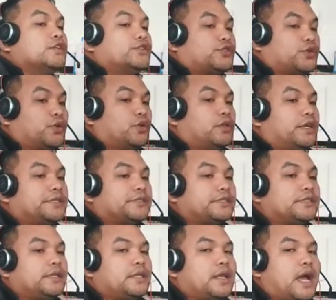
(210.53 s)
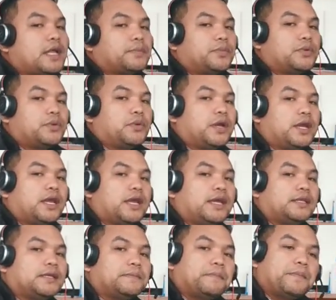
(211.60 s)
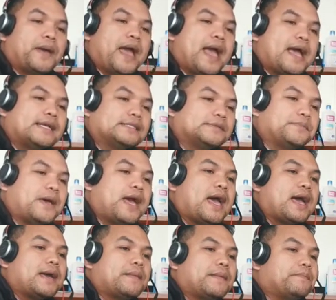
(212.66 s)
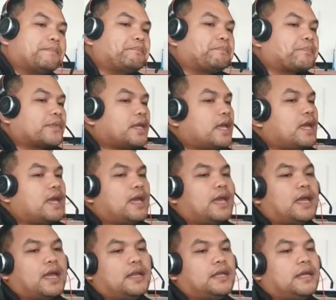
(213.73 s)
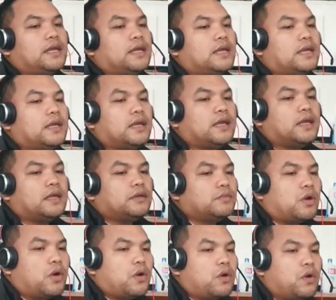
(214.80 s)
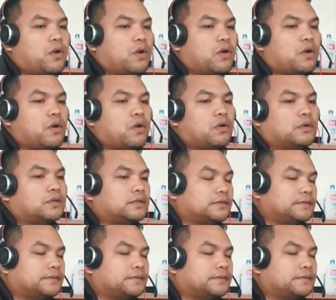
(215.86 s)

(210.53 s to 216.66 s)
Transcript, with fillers: So let's not bring the past back anymore.